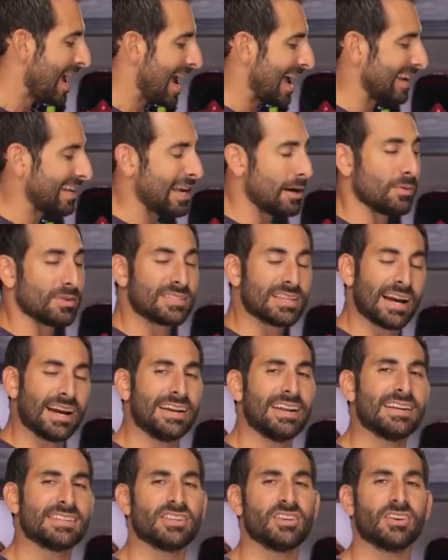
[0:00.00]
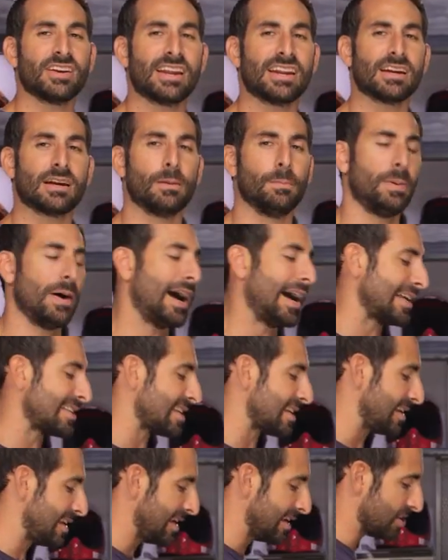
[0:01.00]
And again, with Dainese, you're getting
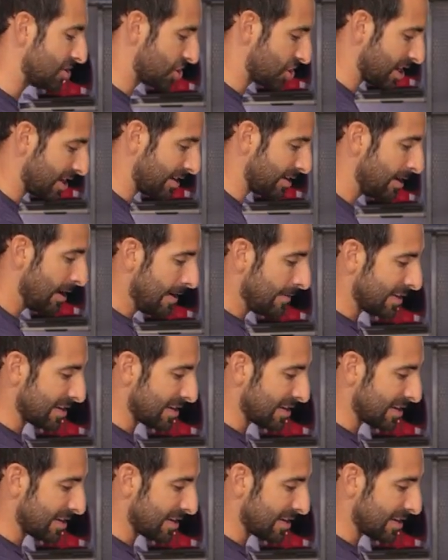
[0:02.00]
composite knee and shin.